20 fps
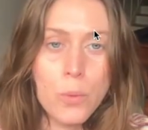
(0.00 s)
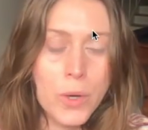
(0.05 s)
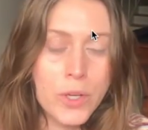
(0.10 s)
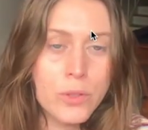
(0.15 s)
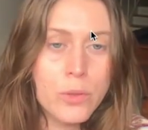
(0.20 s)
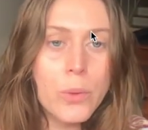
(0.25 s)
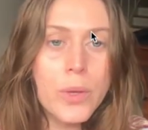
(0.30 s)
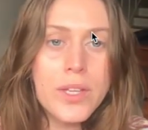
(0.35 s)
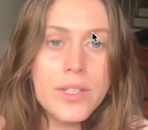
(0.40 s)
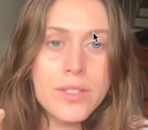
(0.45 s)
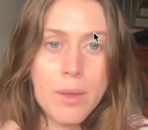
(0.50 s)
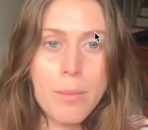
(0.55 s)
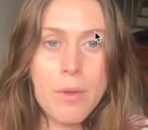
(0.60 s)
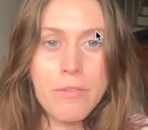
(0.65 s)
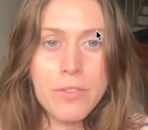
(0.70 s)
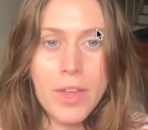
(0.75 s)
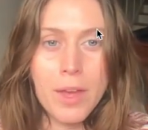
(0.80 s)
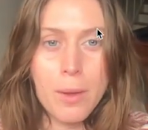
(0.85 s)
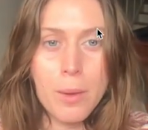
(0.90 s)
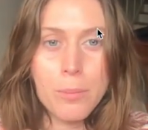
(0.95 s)
We're doing some
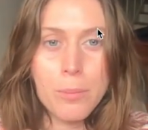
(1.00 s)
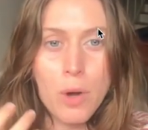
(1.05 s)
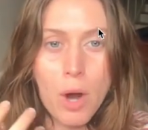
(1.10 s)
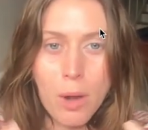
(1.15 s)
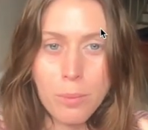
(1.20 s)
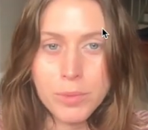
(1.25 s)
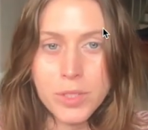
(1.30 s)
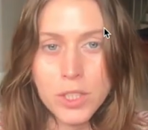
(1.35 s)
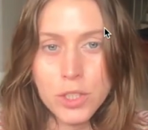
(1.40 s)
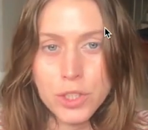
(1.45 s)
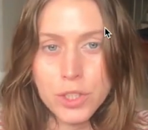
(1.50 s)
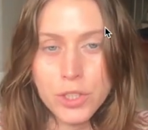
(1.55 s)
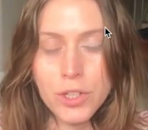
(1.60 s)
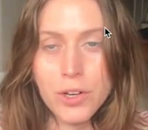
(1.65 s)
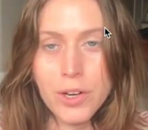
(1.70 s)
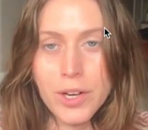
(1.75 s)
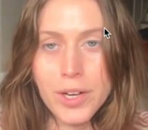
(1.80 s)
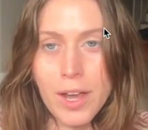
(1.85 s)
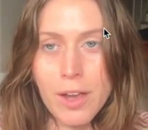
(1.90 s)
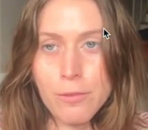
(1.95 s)
of the prompt
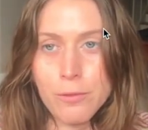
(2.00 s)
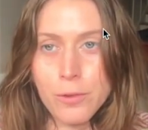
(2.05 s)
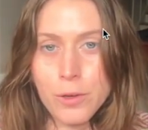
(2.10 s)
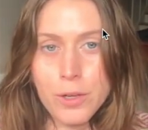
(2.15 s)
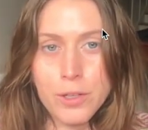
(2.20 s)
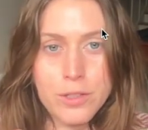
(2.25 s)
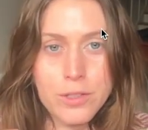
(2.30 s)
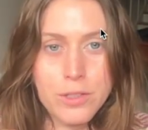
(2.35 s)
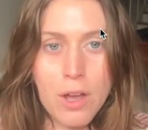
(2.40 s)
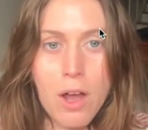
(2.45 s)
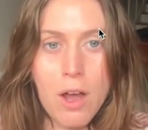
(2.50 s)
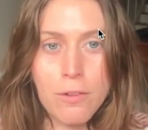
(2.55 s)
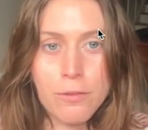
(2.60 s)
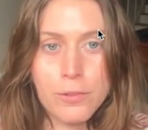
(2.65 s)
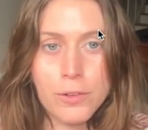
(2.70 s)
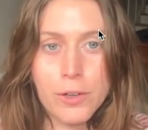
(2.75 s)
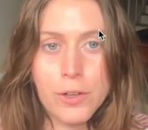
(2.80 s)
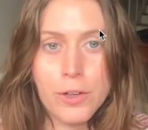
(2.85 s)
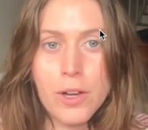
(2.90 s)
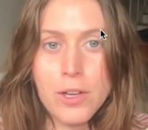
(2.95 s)
engineering effort to
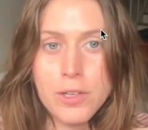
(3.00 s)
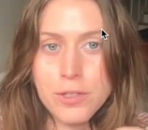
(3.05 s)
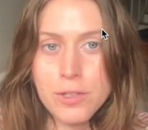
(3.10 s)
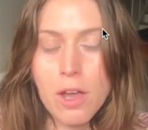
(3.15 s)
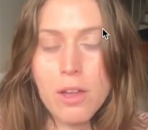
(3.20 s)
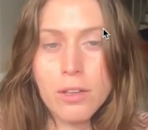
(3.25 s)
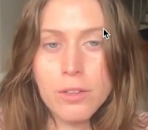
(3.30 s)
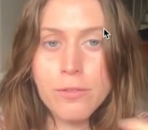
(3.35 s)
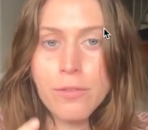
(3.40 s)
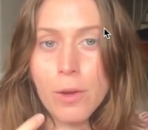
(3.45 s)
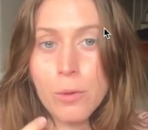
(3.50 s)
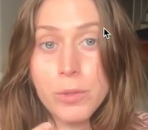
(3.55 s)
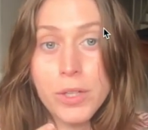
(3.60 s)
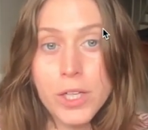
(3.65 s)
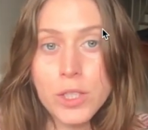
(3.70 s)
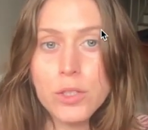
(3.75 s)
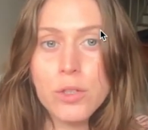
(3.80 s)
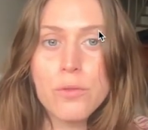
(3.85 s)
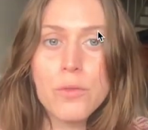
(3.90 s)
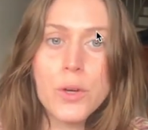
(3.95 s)
offer a solid
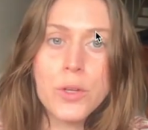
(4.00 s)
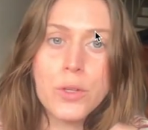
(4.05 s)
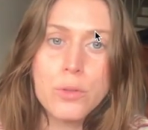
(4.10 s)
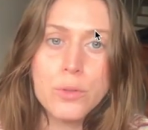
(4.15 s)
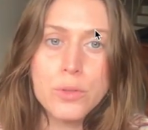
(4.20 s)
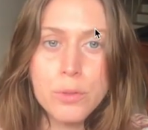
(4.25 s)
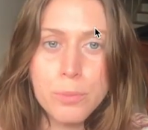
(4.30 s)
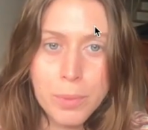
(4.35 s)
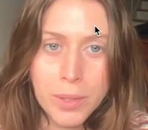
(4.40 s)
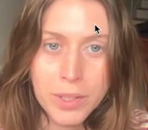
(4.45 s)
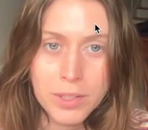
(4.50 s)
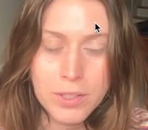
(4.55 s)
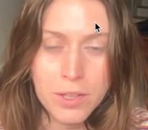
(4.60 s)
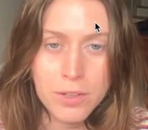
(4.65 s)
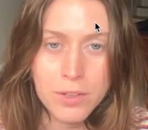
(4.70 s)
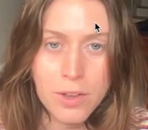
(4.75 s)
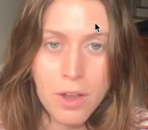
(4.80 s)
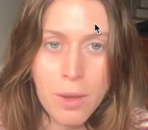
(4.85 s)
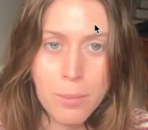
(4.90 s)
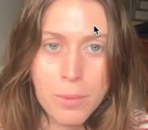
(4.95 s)
foundation for you to build
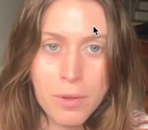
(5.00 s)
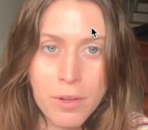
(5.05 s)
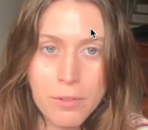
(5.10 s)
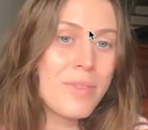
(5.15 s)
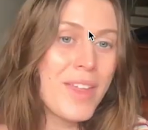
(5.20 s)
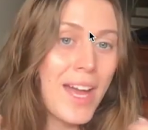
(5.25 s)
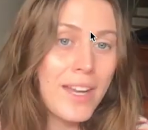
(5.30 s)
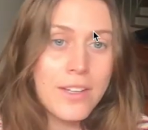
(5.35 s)
on top of.